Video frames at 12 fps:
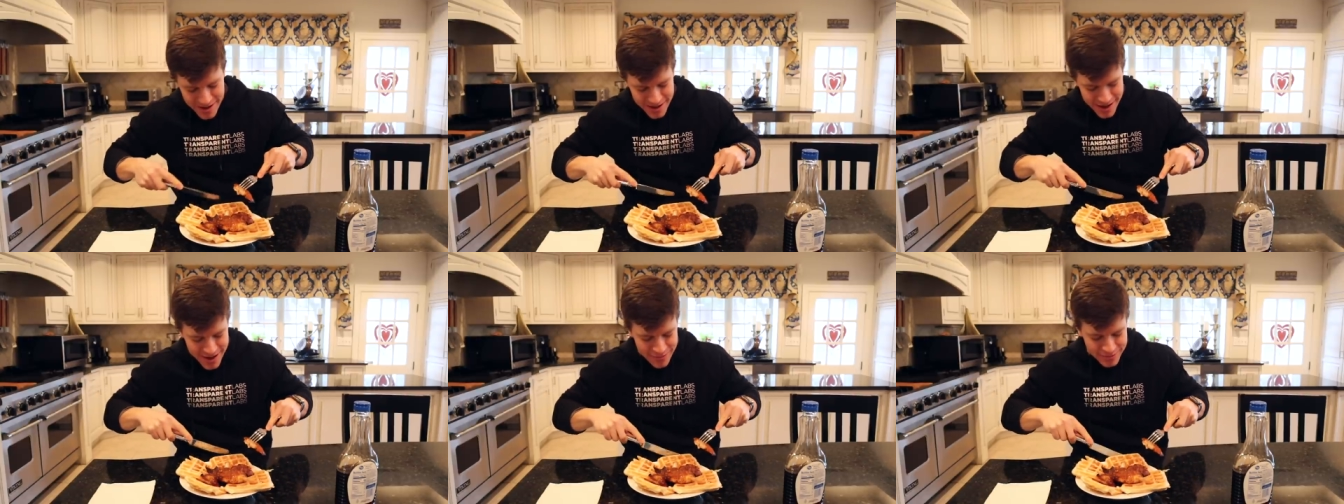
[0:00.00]
and
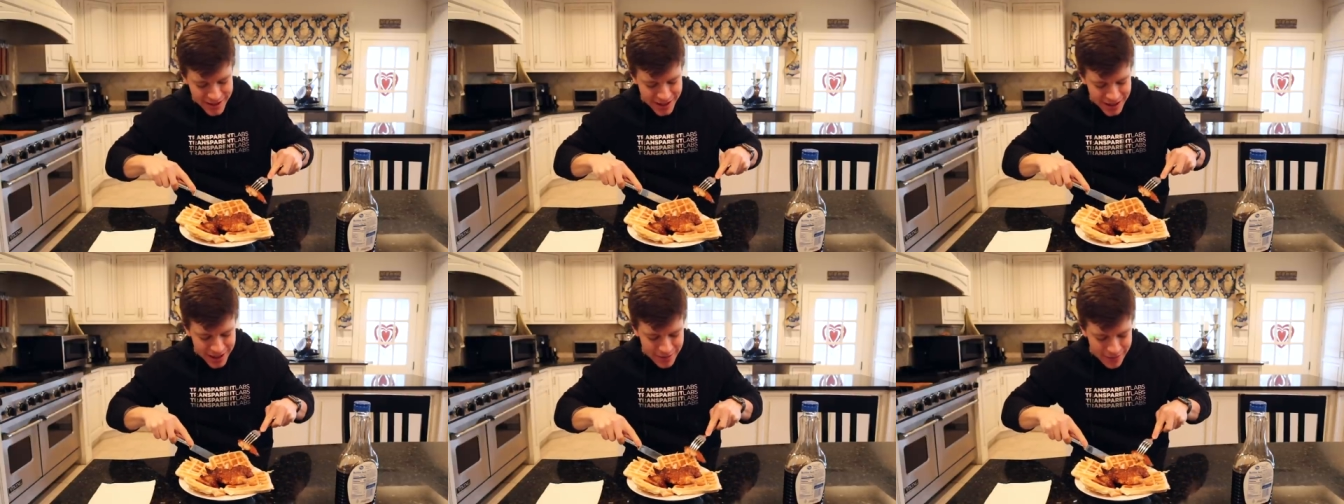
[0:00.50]
then we'll
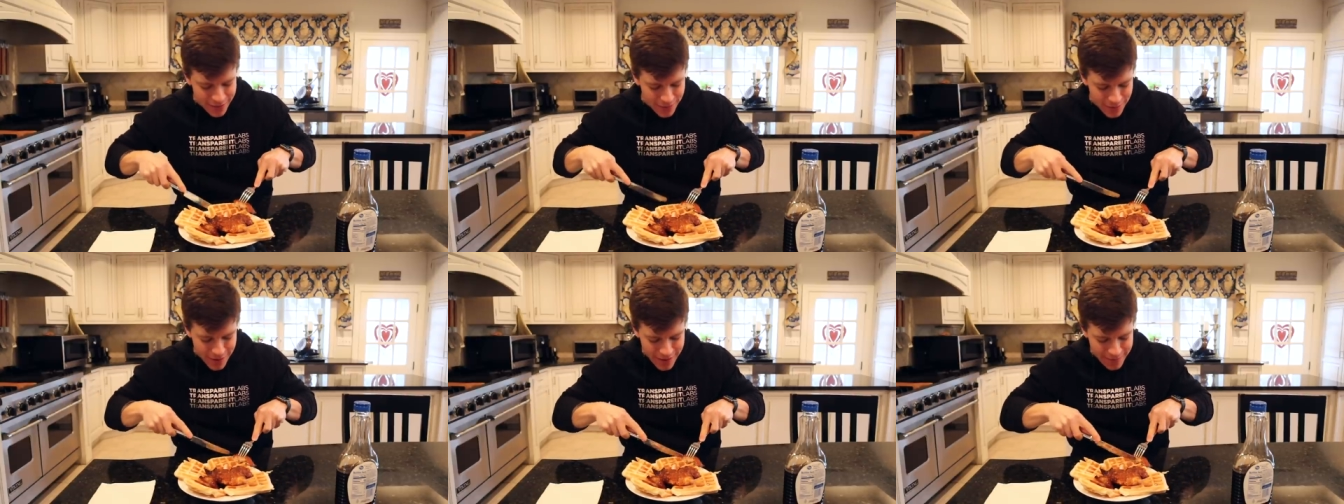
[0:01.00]
take a little bit of our
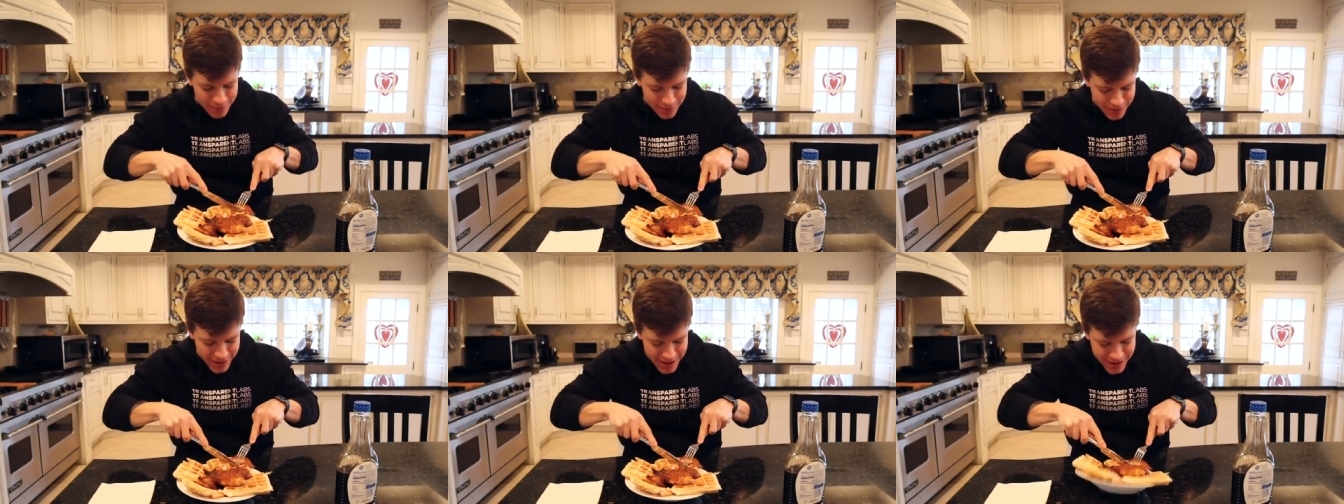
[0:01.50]

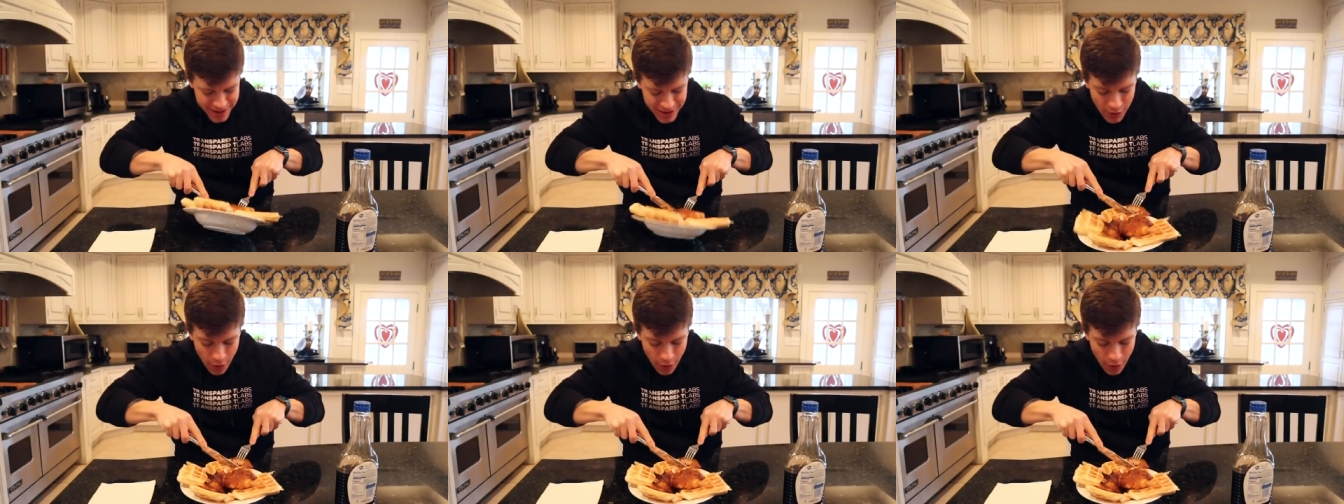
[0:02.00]
waffle here.